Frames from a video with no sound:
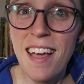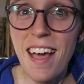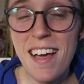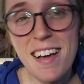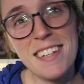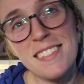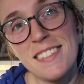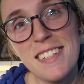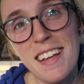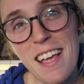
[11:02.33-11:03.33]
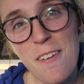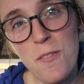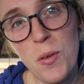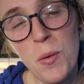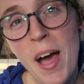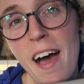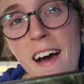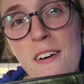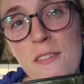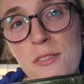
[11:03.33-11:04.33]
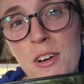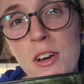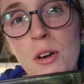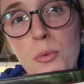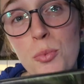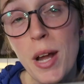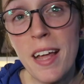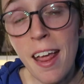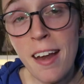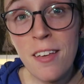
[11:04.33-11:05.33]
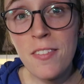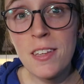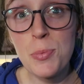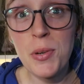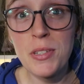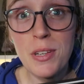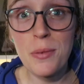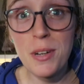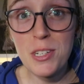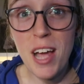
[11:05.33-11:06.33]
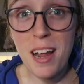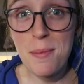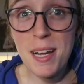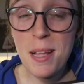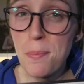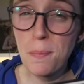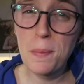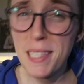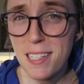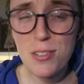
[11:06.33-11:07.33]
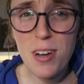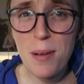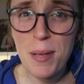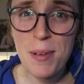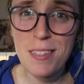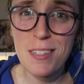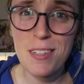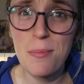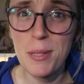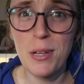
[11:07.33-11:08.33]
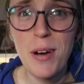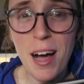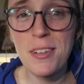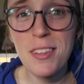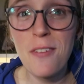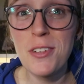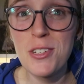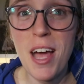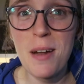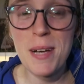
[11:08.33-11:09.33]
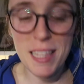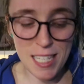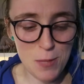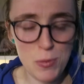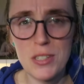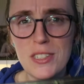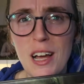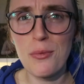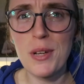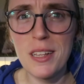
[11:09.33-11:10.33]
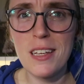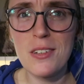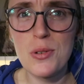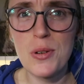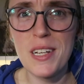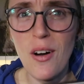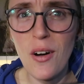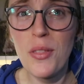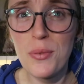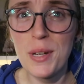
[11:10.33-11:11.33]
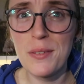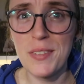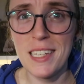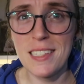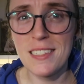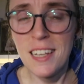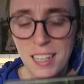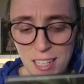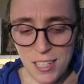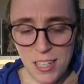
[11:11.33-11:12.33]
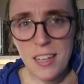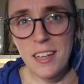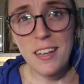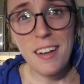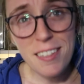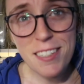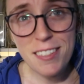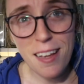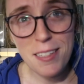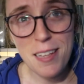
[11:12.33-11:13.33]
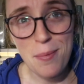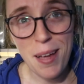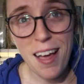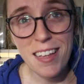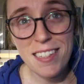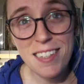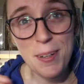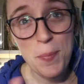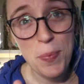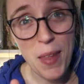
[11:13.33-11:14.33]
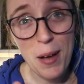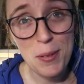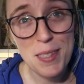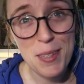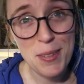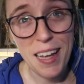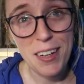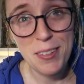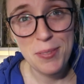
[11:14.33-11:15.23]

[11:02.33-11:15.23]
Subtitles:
and if you have read any of these books and you want to chat about it, please drop me a message down below. I would love to chat about these books. I really enjoyed all 3 of these. Until next time, guys, I will see you later.